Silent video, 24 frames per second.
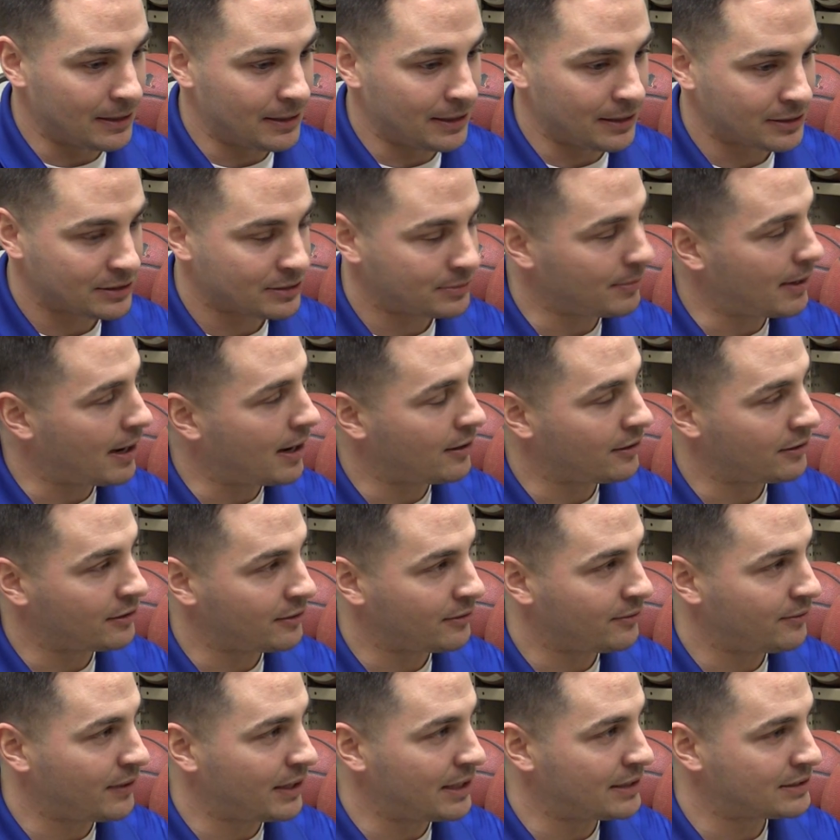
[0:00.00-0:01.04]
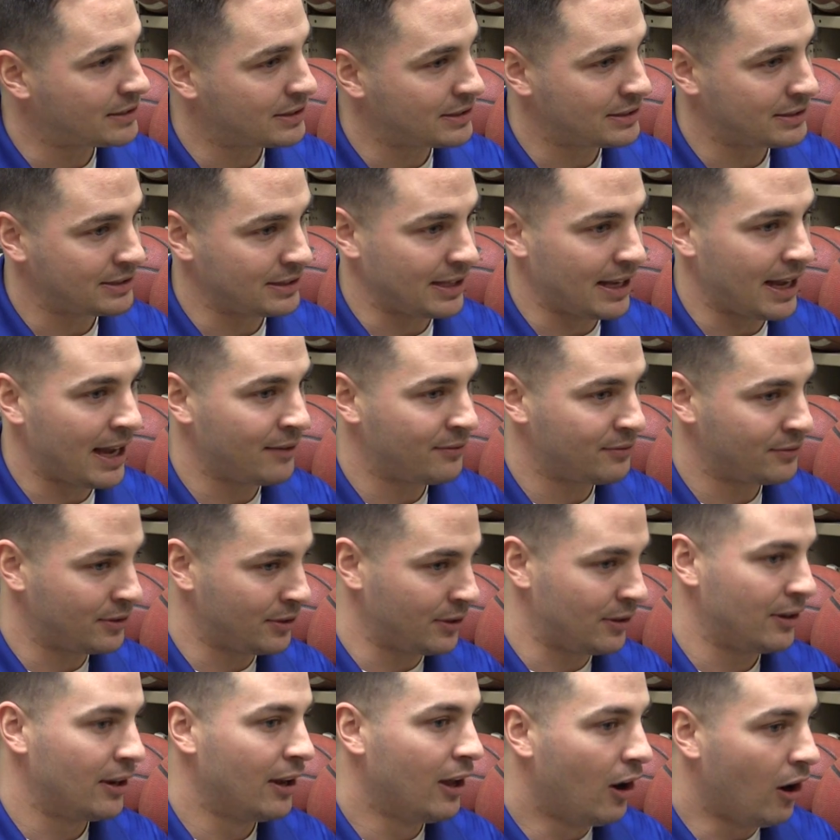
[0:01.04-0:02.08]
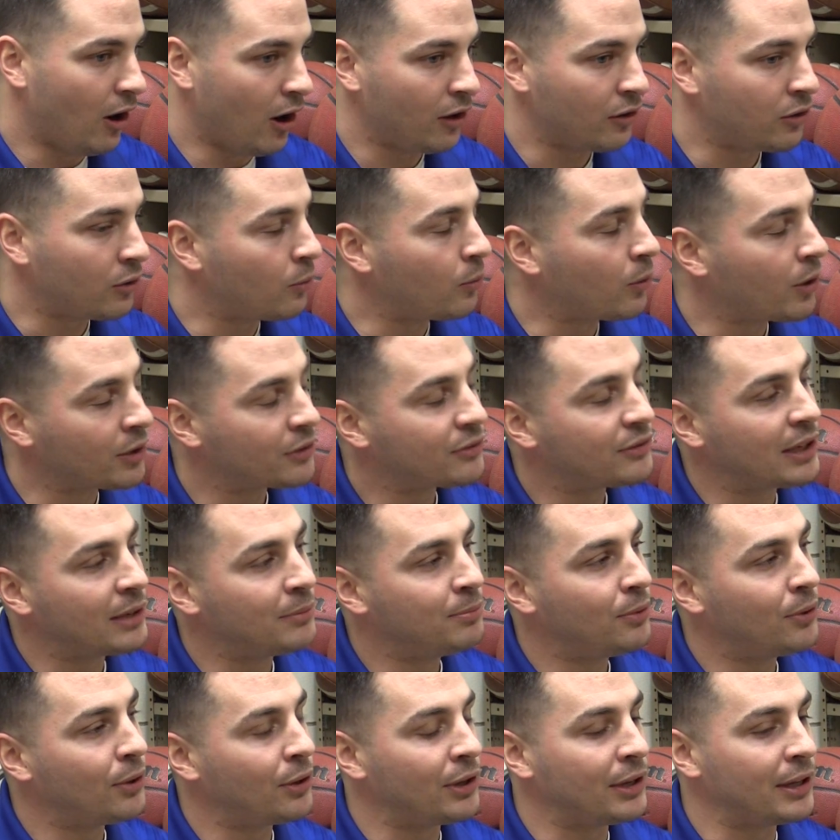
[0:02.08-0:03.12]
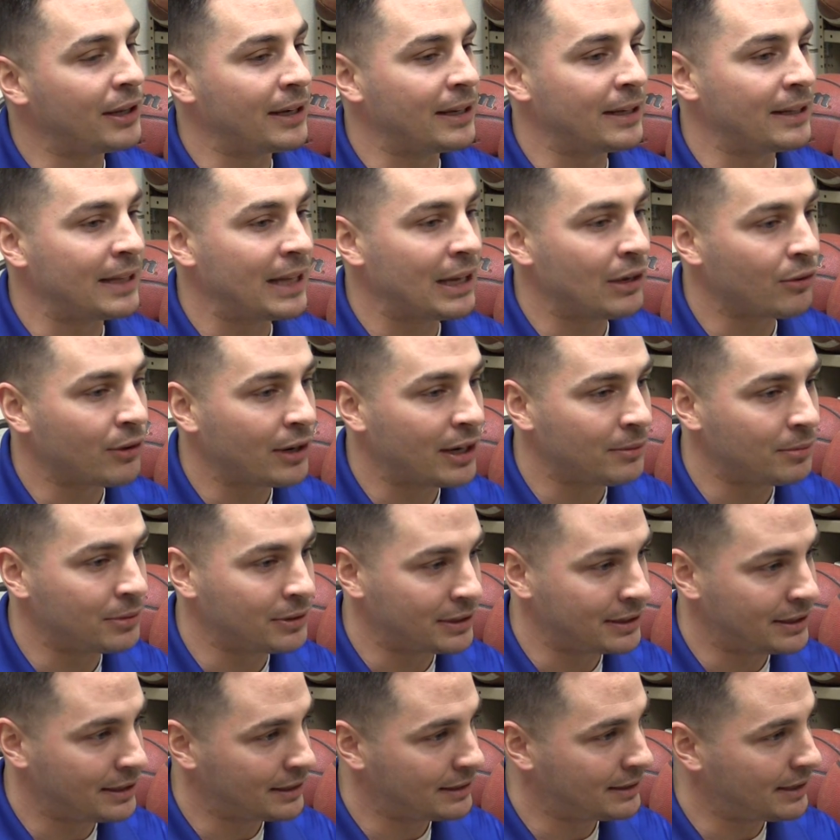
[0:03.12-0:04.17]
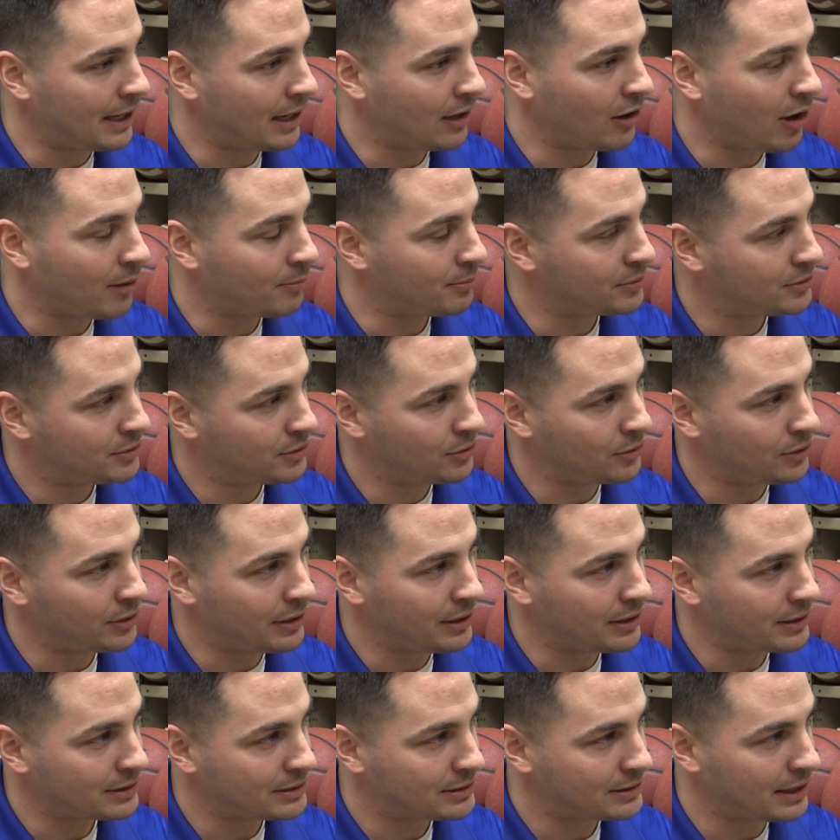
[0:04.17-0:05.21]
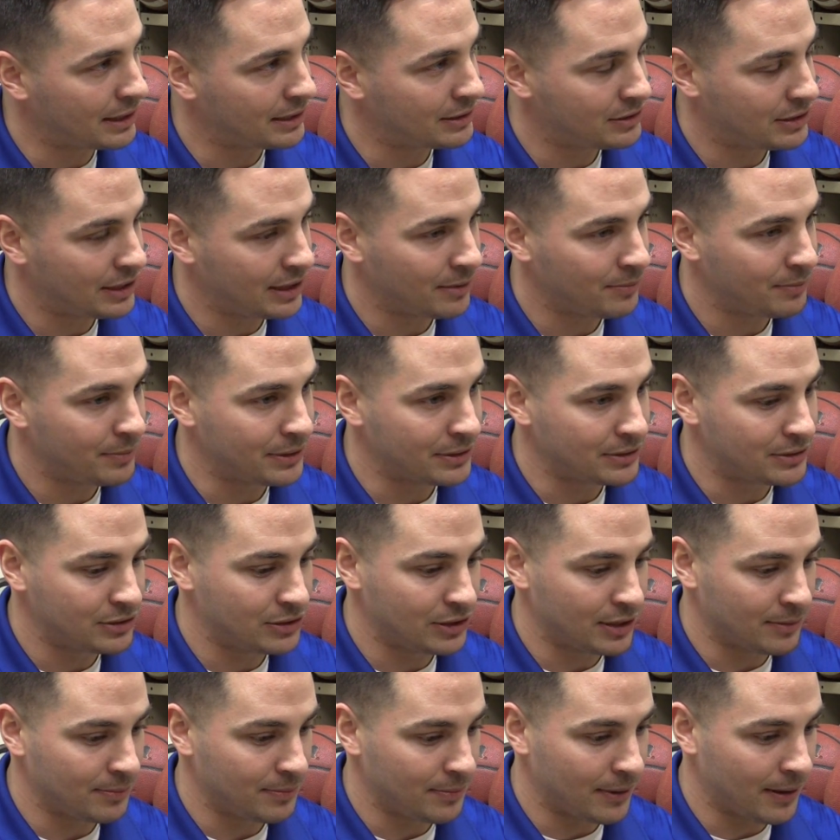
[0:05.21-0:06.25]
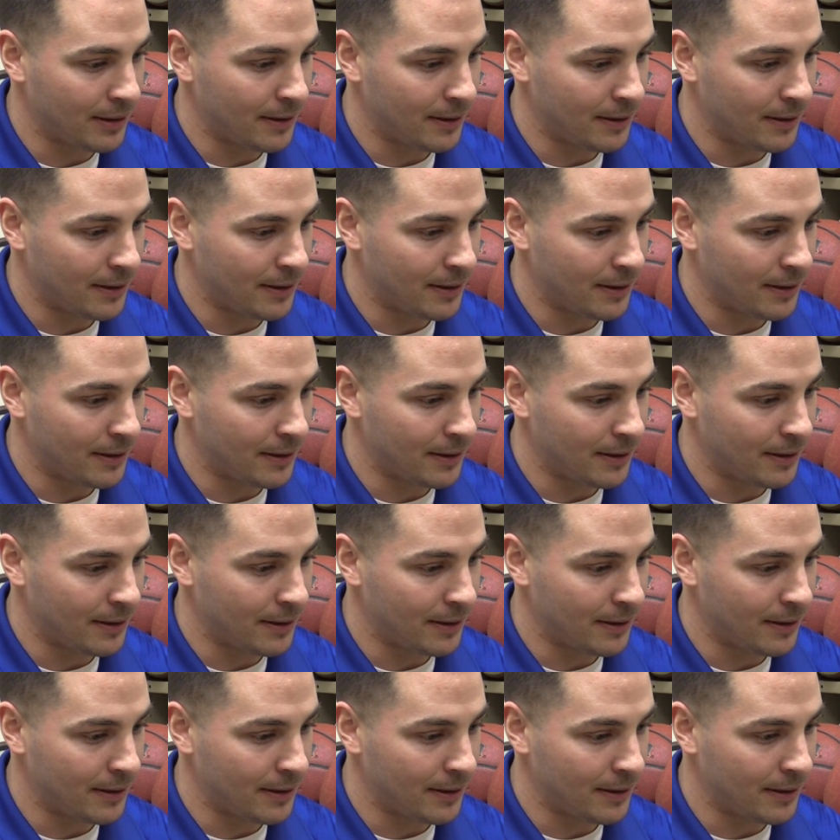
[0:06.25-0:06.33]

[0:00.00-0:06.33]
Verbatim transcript: their smile on their faces after all the work they put in and they were able to get that opportunity in the state championship.